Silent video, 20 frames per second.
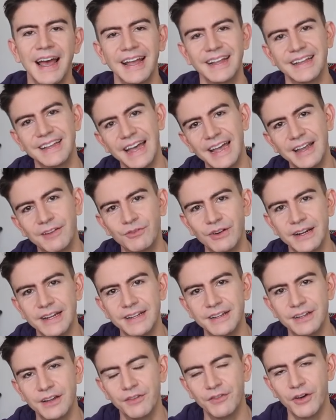and getting
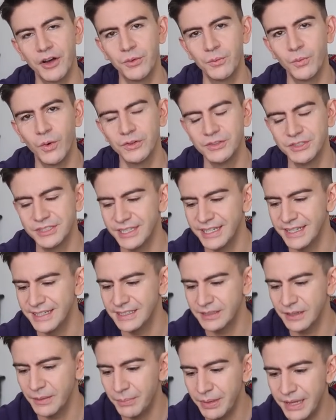rid of
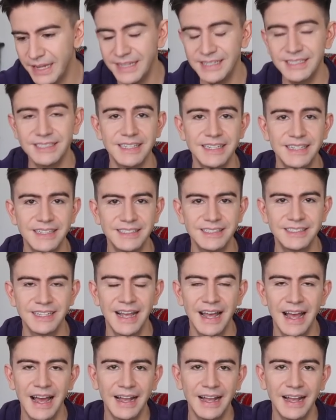unwanted pieces,